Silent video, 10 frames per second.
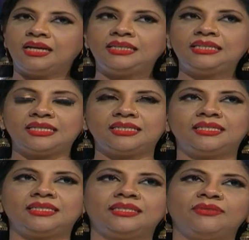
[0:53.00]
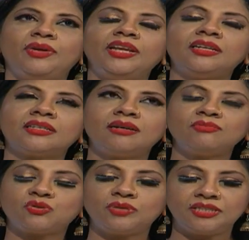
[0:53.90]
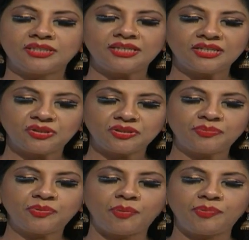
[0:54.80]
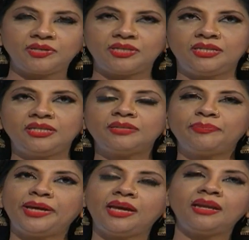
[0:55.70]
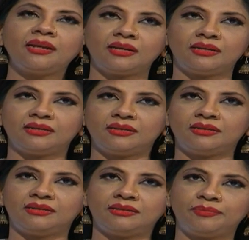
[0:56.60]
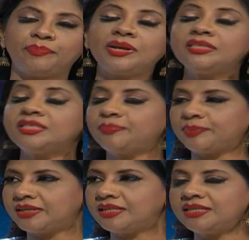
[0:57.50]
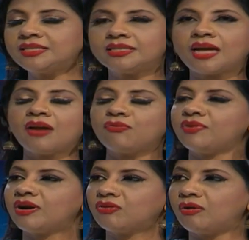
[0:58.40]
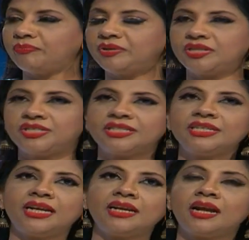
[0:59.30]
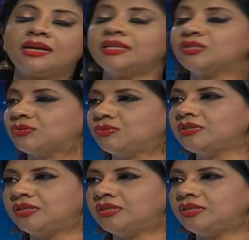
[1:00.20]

Yes. When it comes to intellectual property, the main principle is unfair competition and undisclosed